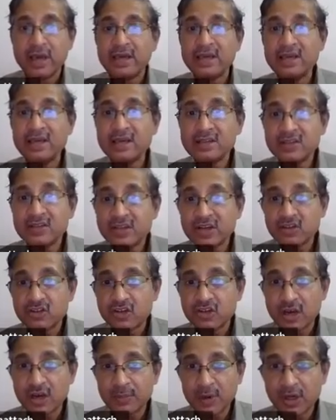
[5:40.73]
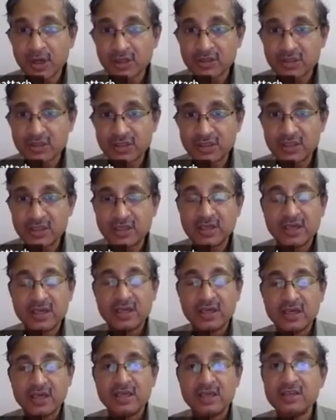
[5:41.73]
East Asia policy,
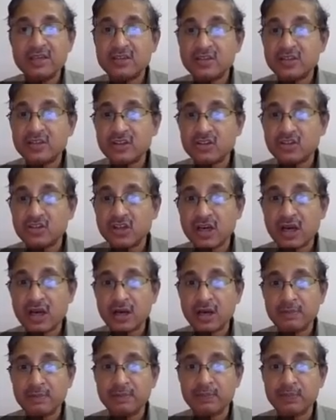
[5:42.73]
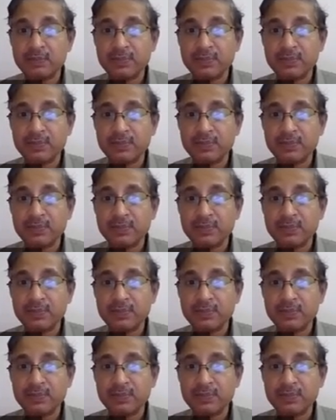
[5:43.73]
East Asia,